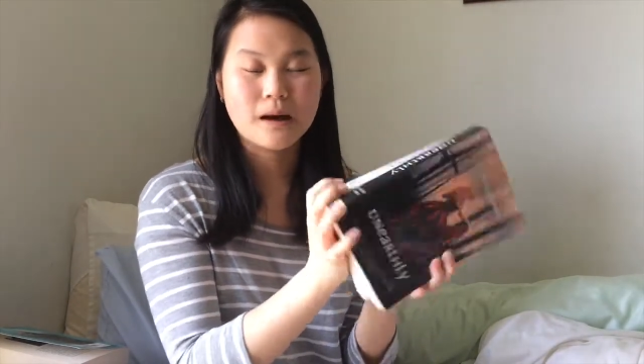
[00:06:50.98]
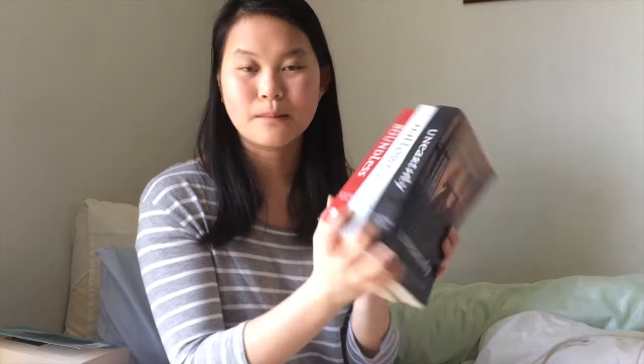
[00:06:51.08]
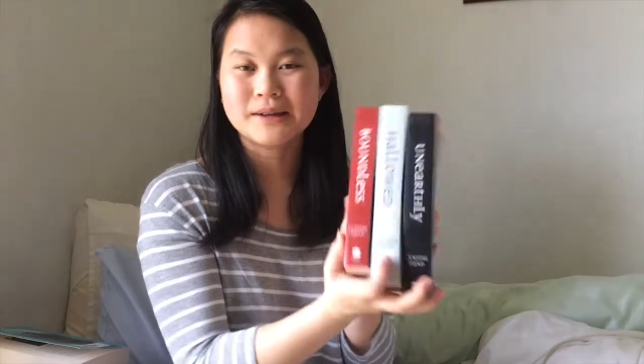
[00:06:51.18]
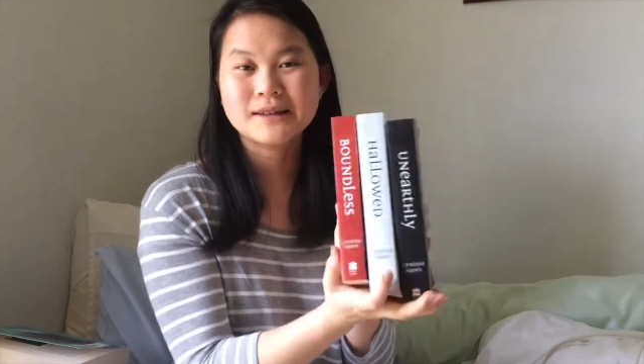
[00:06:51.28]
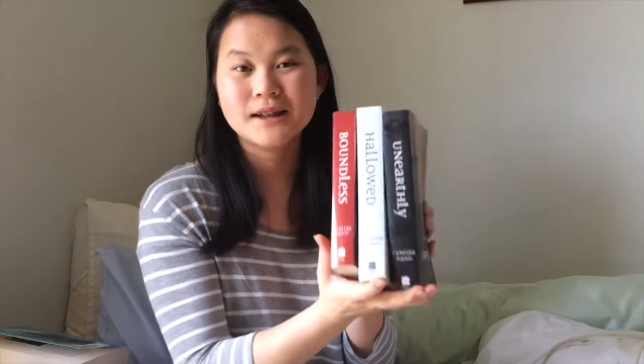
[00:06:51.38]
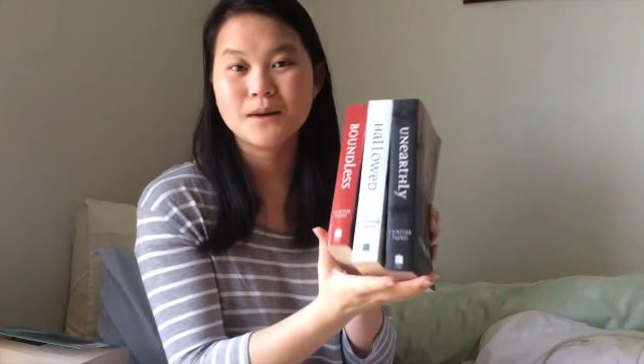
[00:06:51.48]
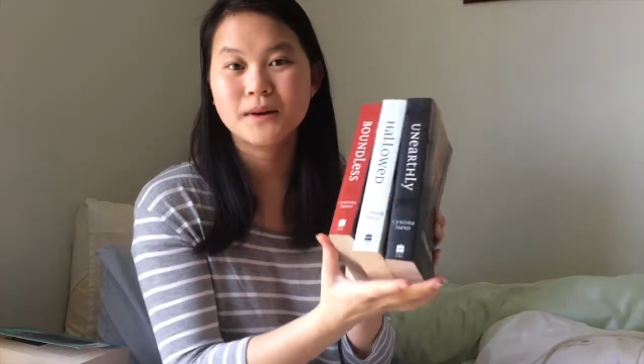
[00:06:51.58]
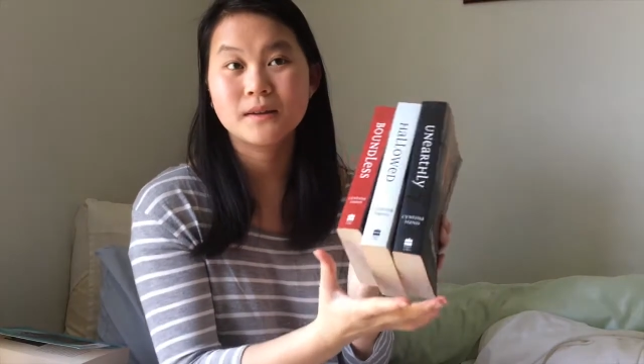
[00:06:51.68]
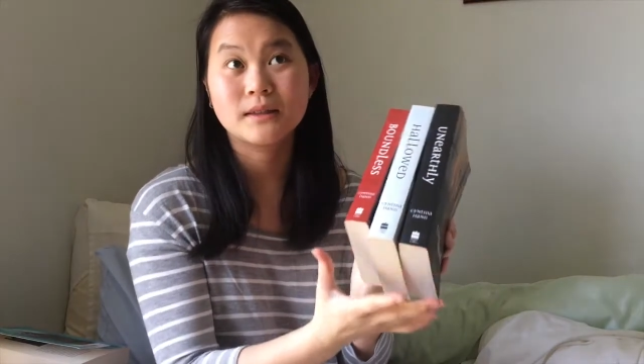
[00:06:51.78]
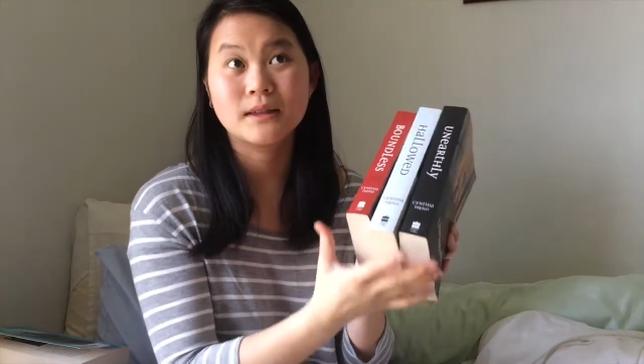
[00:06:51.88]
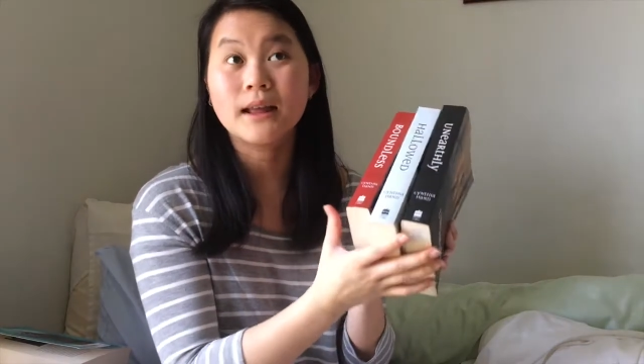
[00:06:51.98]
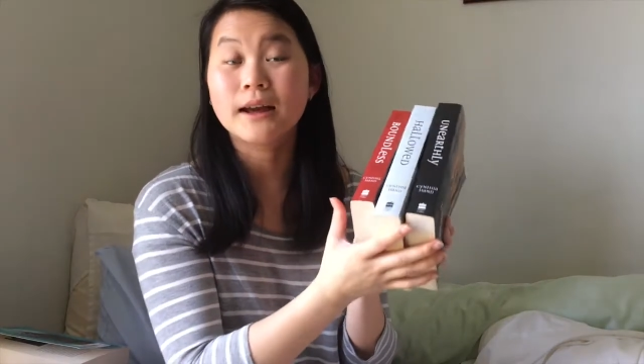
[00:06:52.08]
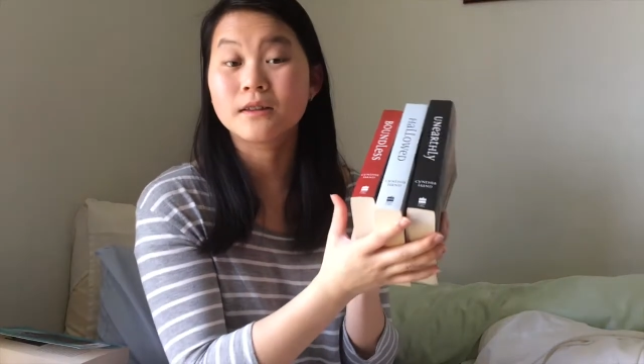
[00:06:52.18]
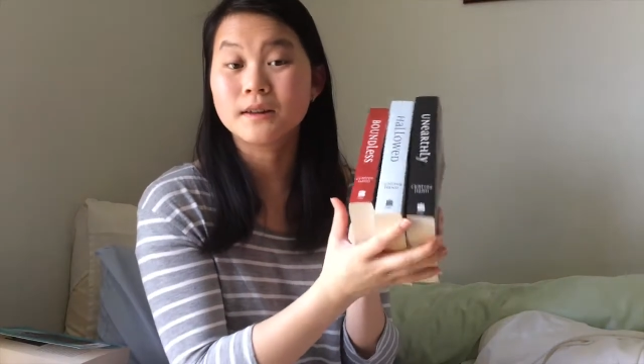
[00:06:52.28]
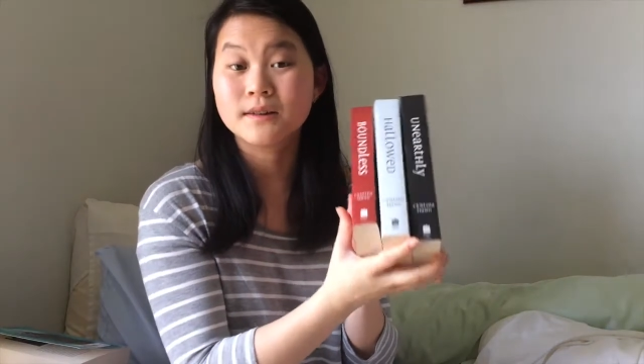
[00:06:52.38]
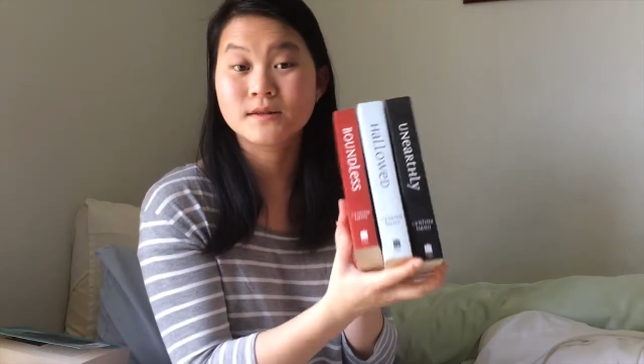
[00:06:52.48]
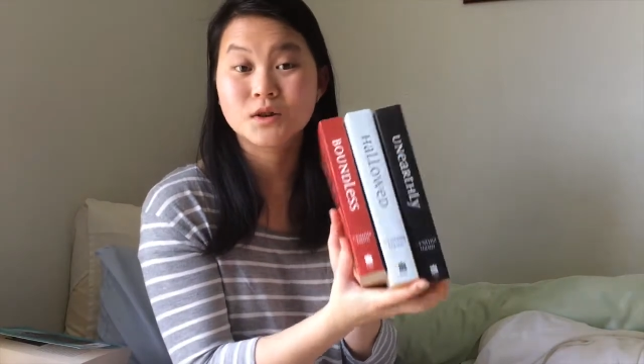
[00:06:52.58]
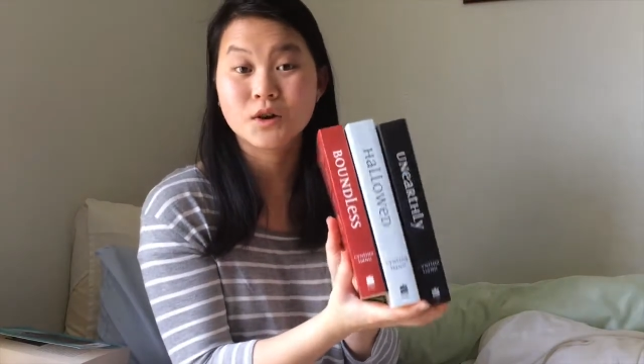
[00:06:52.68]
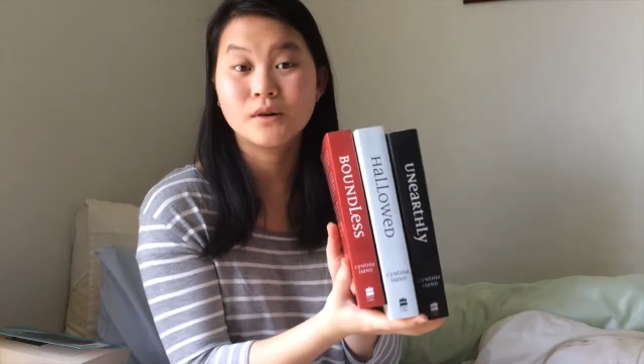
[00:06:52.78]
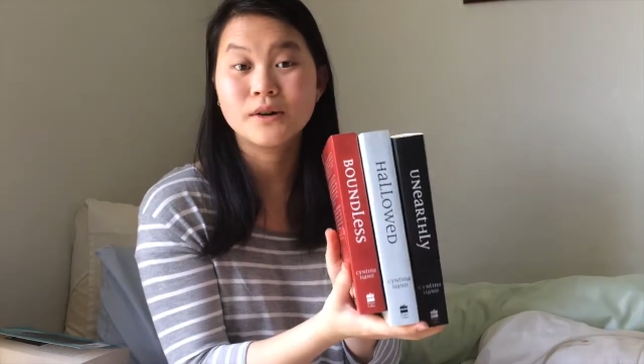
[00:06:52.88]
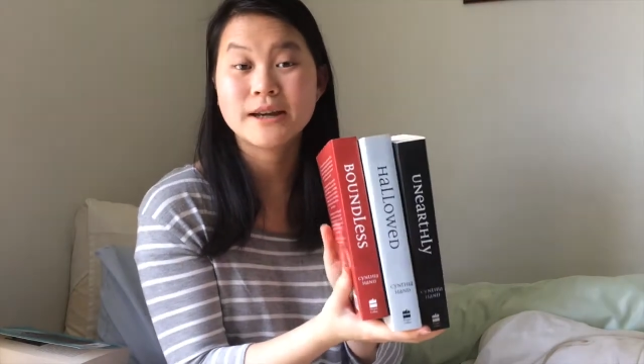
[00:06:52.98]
Basically about like this girl who